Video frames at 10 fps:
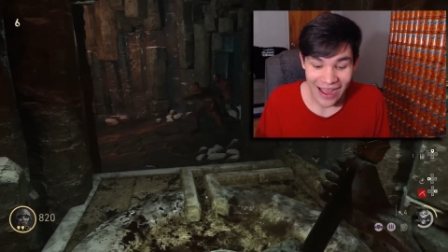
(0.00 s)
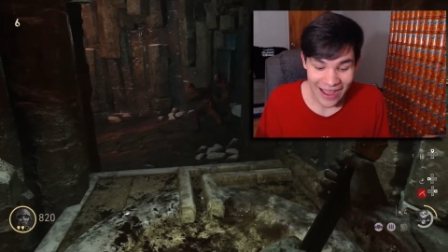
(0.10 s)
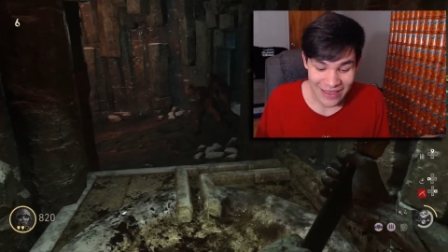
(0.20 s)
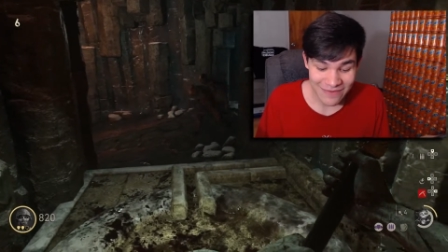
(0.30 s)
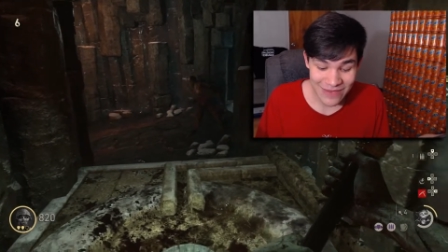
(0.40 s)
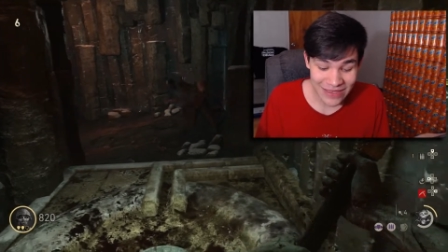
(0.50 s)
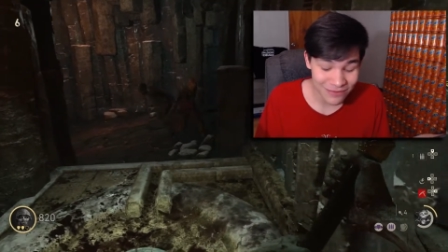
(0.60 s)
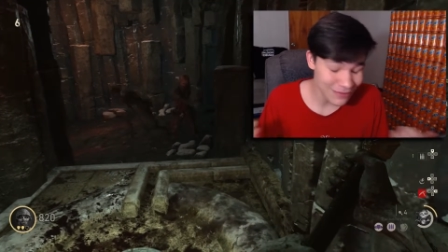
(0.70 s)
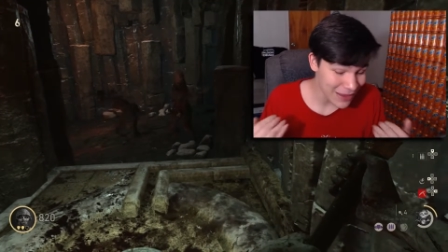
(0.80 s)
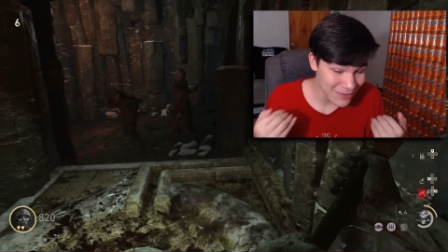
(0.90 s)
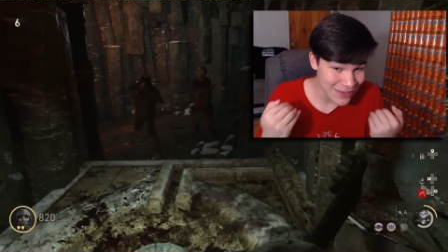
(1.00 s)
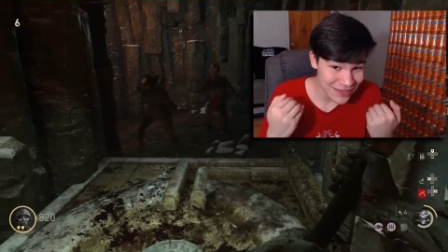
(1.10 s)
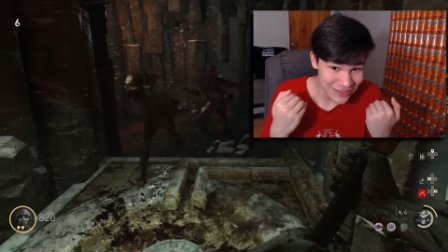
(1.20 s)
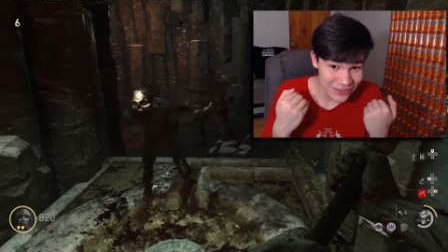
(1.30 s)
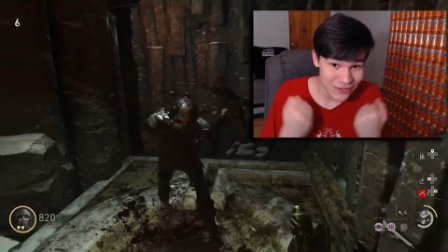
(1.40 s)
I mean, maybe
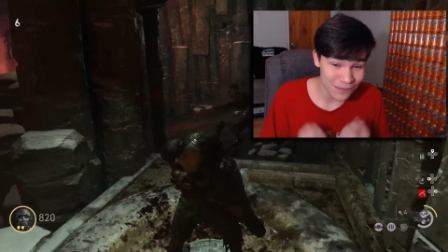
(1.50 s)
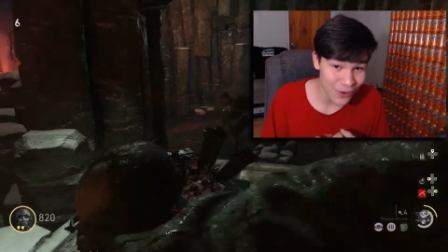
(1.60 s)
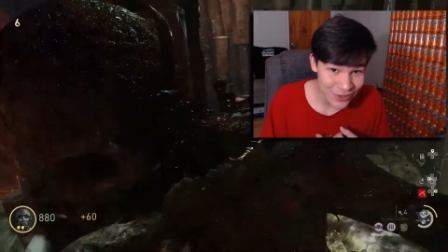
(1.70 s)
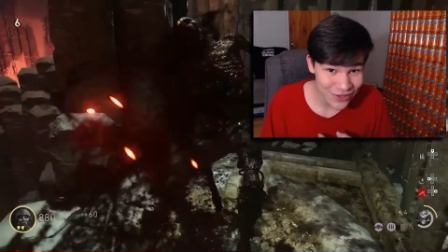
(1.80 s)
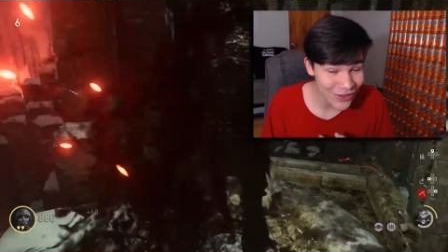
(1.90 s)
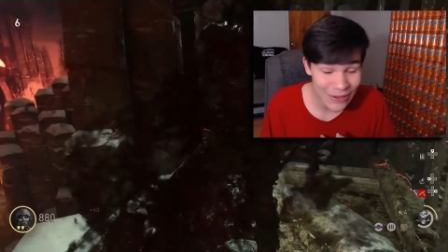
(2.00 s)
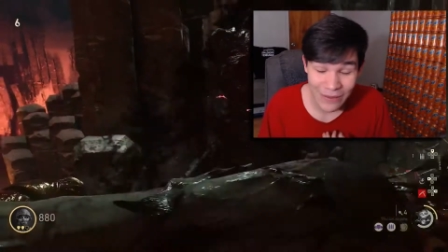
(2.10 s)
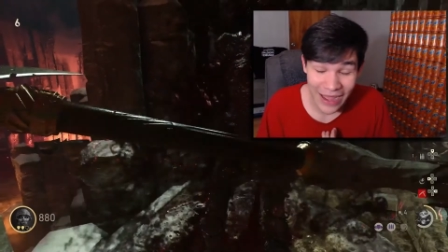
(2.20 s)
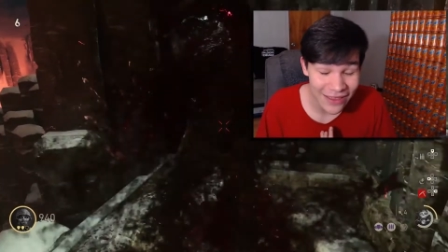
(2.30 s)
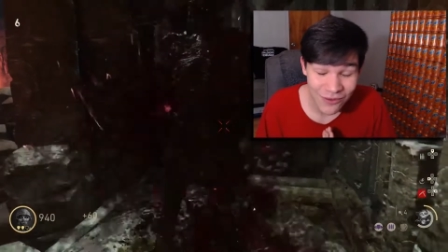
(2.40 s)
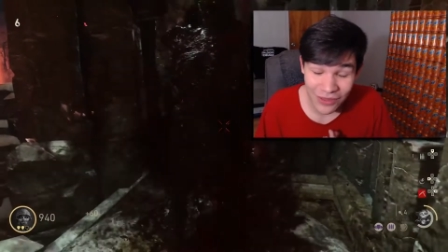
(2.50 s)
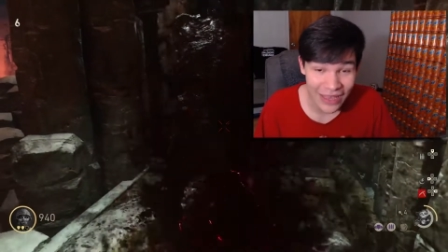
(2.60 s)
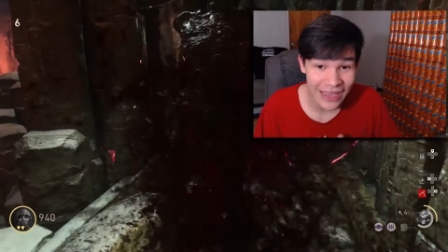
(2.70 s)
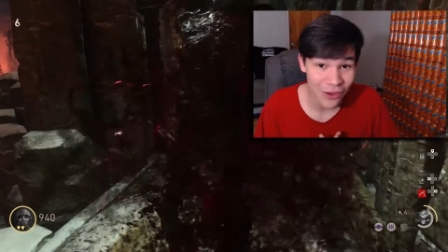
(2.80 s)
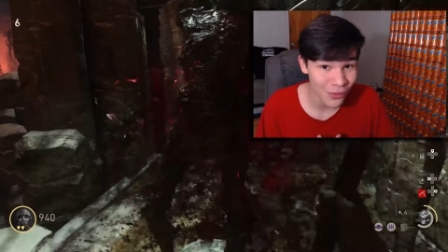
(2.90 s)
this is just a personal thing, but I don't
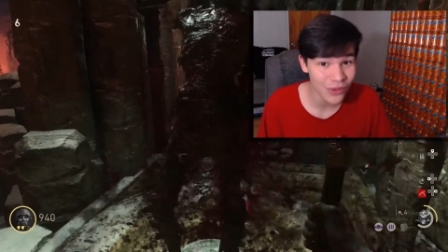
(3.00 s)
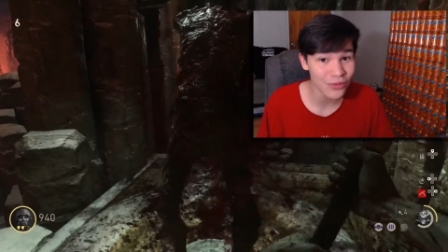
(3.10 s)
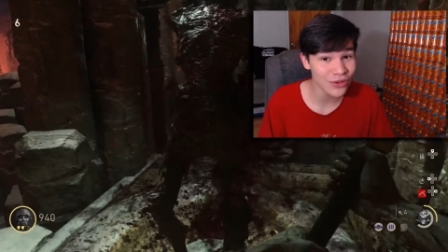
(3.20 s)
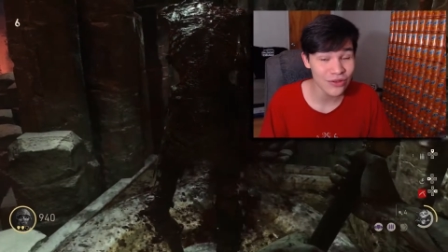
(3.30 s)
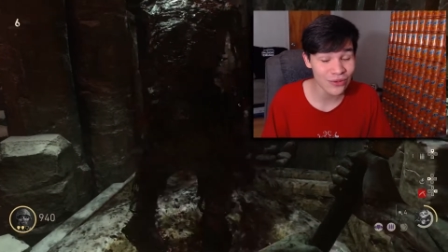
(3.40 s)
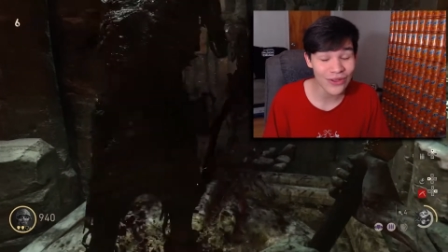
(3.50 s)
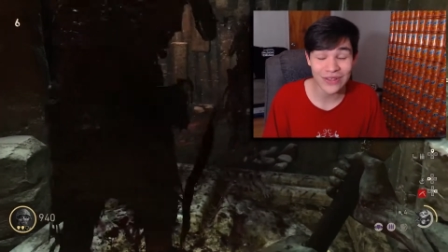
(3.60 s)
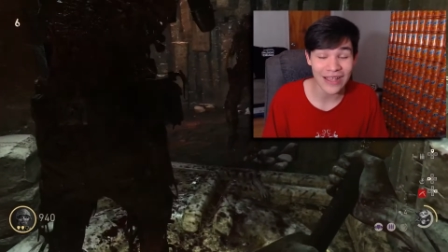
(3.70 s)
like how World War II looks.